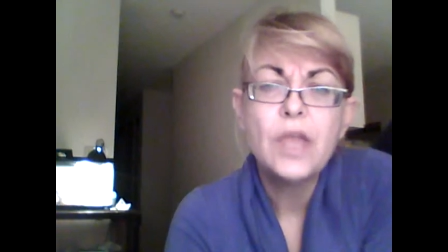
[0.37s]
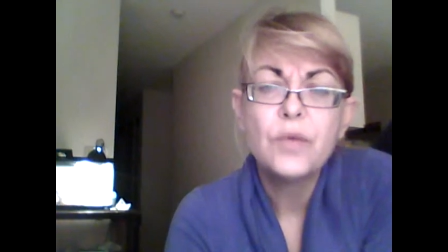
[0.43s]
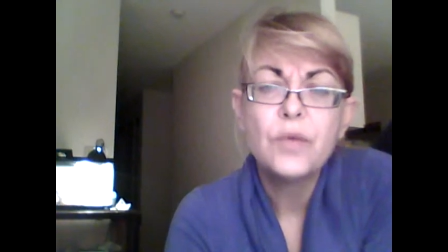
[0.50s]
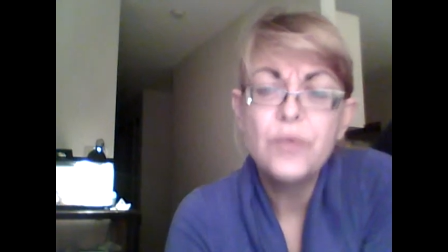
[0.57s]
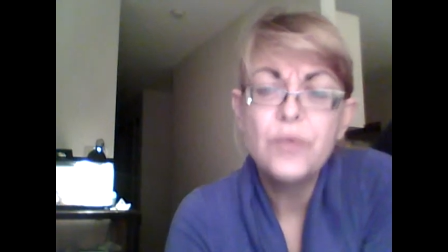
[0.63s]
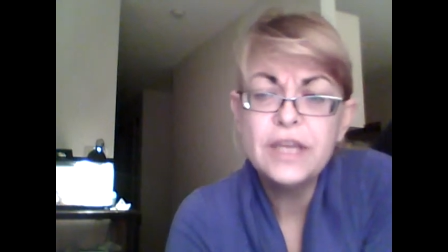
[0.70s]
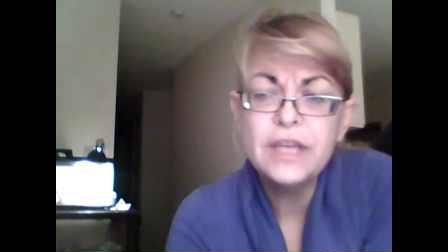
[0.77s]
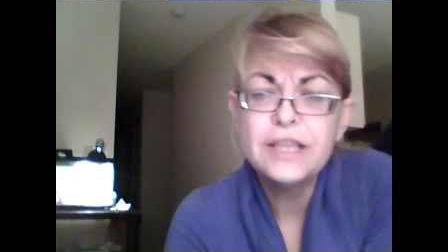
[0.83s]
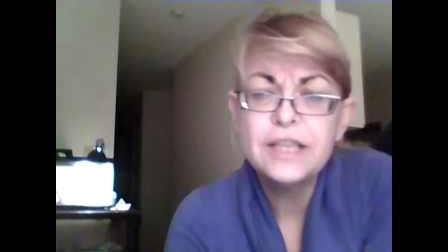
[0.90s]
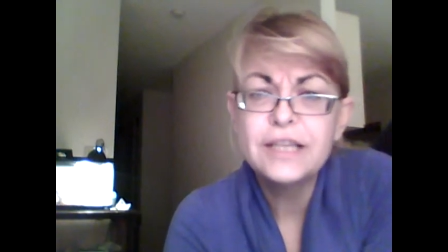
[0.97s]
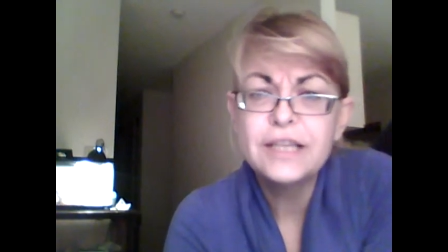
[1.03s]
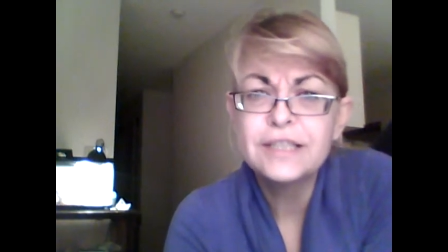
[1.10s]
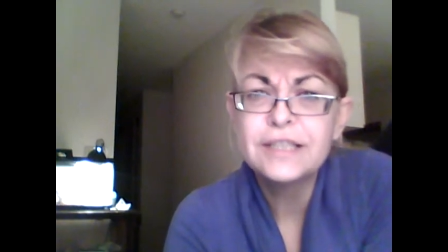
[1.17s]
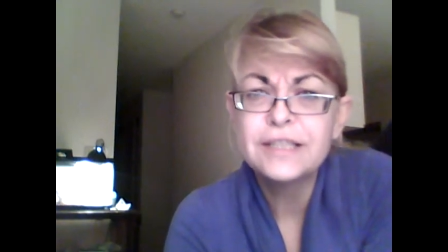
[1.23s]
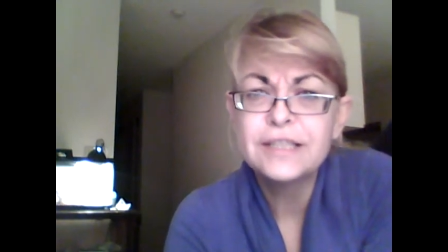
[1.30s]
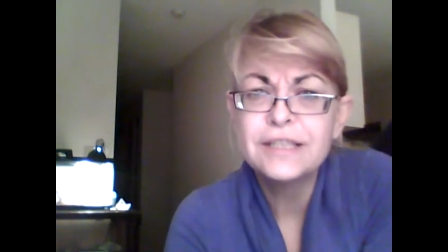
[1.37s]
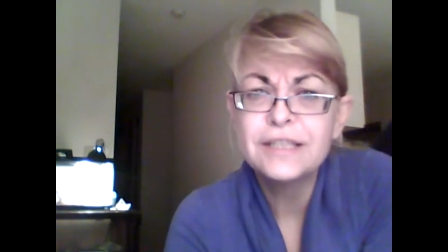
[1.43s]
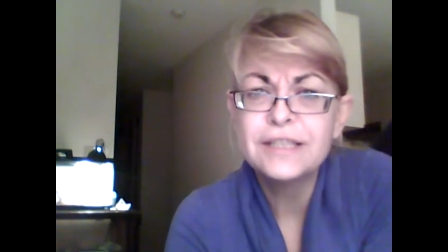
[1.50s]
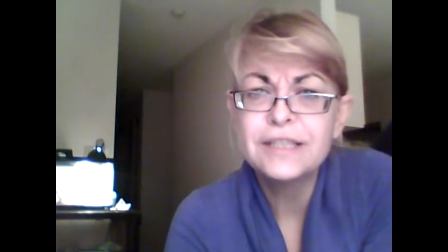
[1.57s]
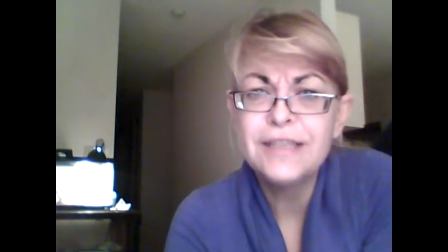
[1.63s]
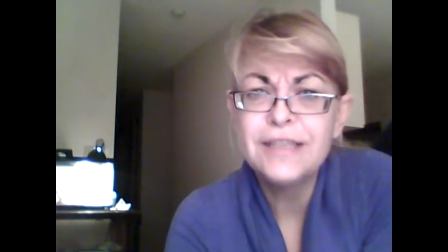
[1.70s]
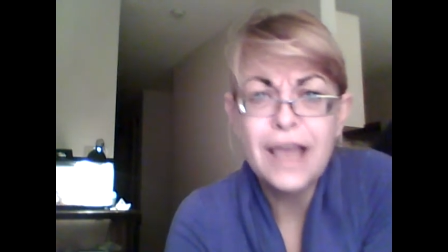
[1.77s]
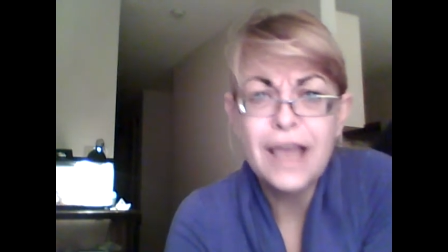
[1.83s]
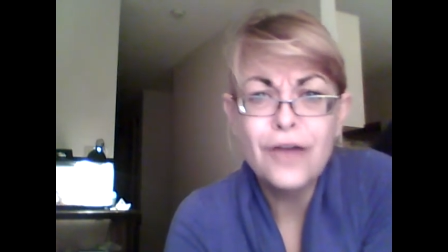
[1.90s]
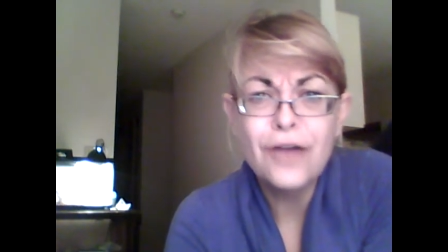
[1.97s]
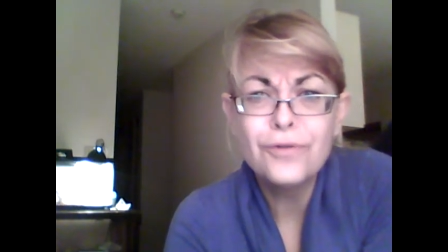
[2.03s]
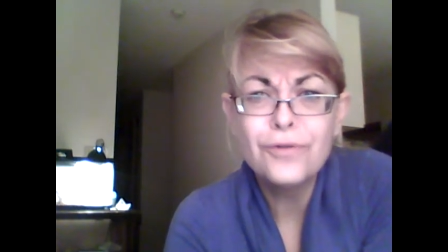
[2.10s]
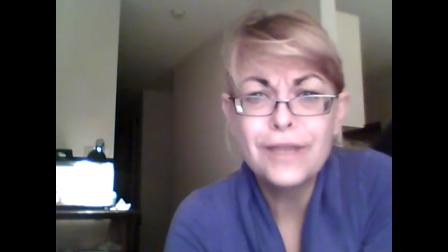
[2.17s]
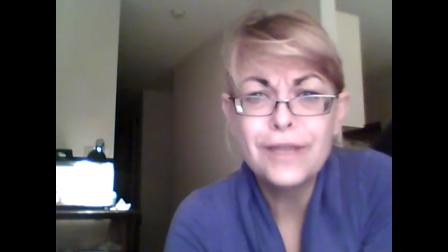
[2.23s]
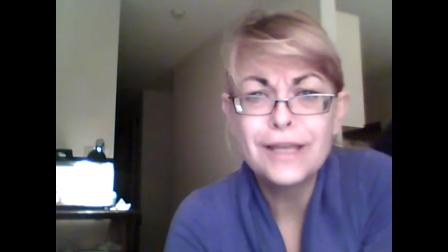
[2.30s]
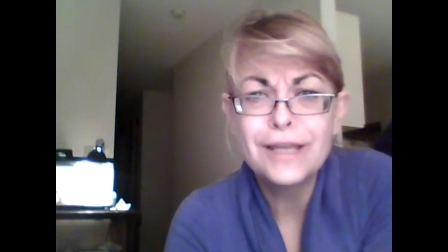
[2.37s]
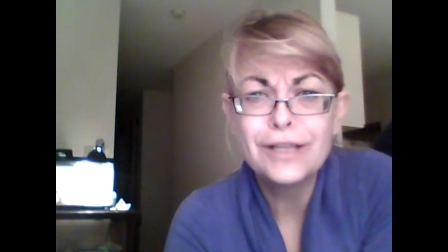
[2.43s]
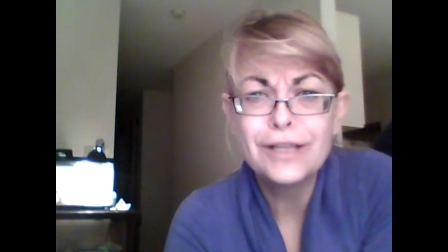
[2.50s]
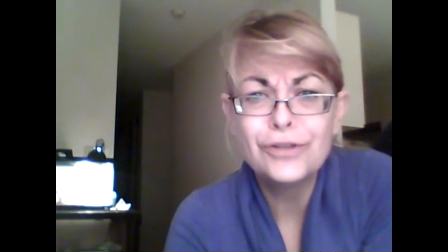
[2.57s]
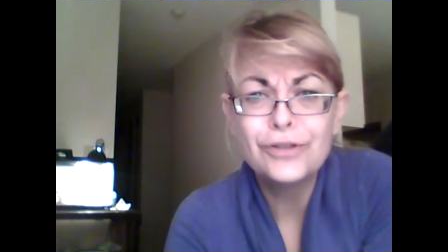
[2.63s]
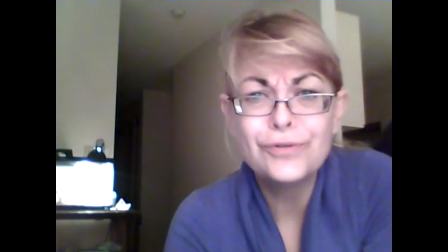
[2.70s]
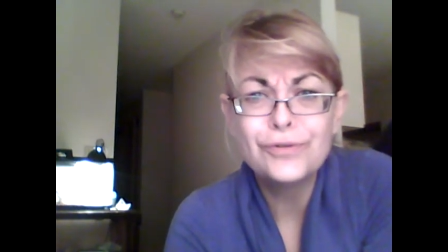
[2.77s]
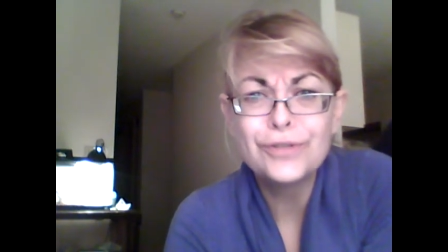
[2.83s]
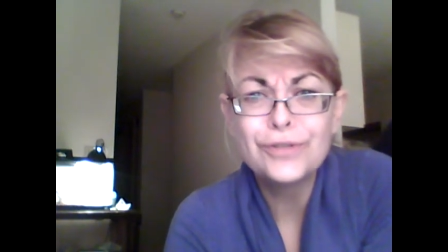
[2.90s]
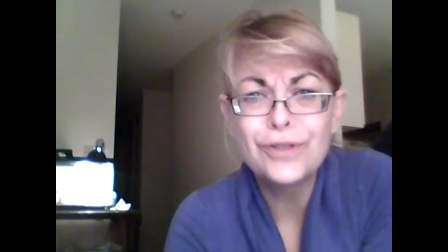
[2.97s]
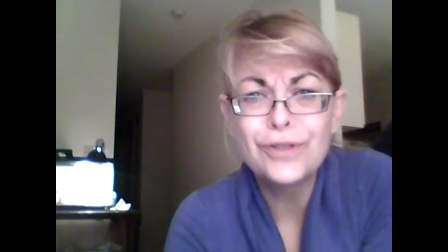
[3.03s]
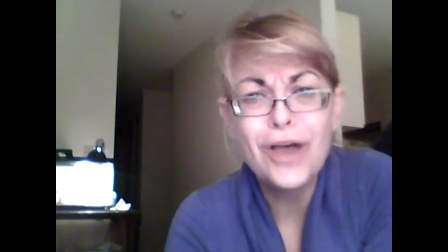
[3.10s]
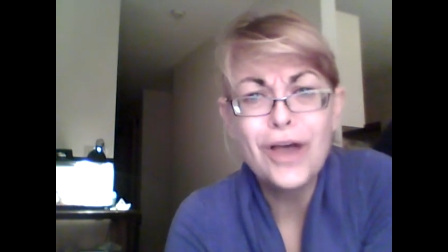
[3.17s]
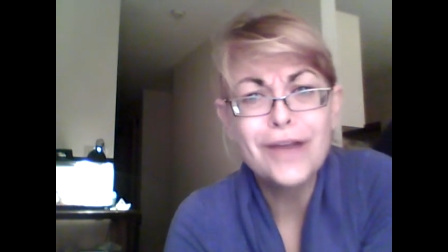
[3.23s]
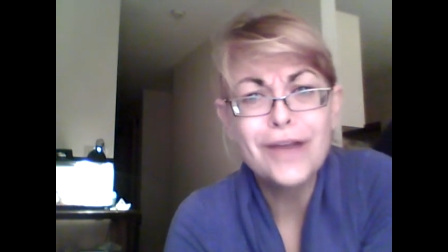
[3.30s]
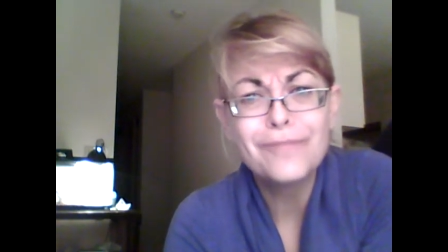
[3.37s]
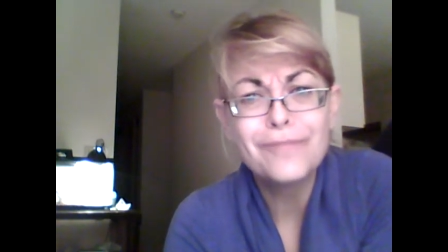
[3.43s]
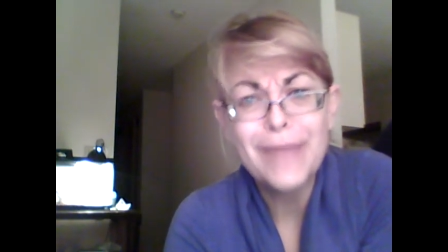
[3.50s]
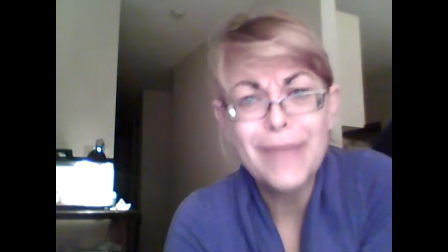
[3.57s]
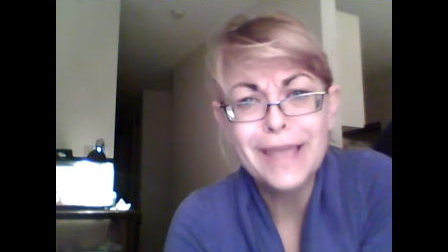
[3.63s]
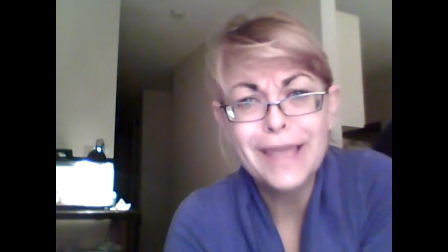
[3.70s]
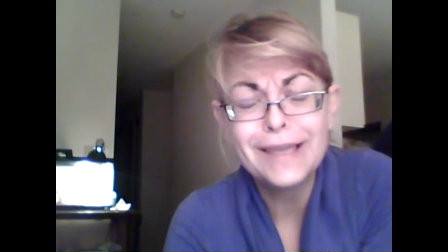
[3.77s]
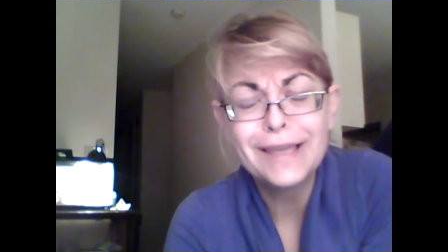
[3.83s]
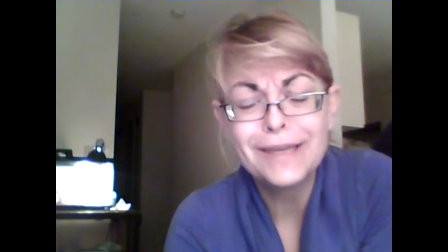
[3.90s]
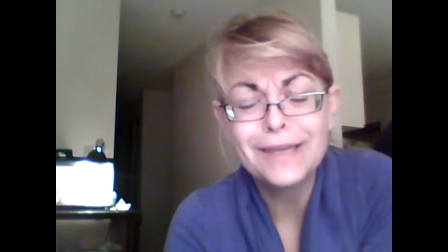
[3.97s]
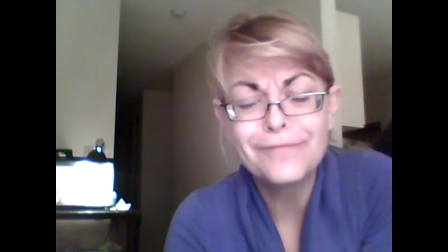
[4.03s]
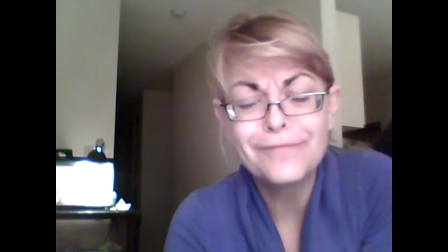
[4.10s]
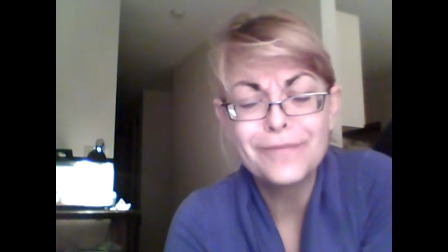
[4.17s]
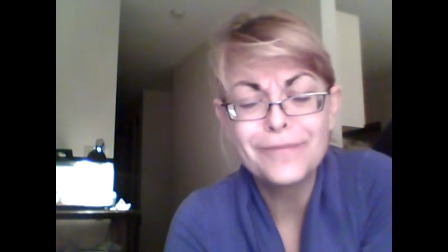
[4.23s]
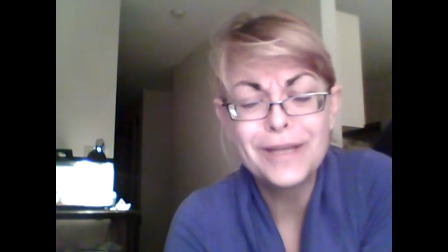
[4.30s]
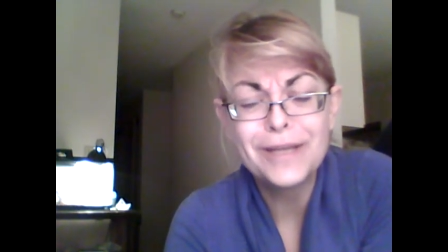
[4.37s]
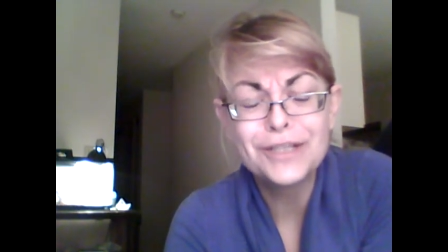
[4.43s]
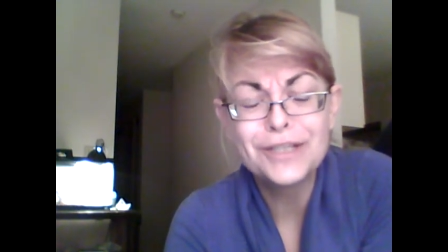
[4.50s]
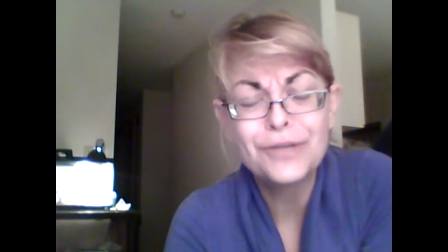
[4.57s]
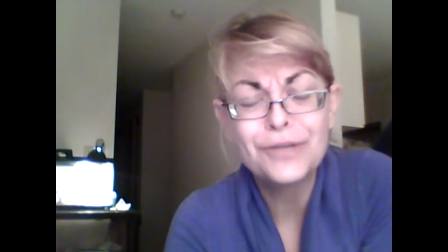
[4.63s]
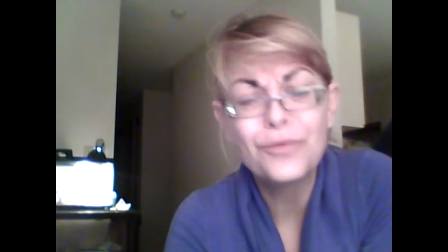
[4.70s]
WikiLeaks is now letting loose a lot of banking information,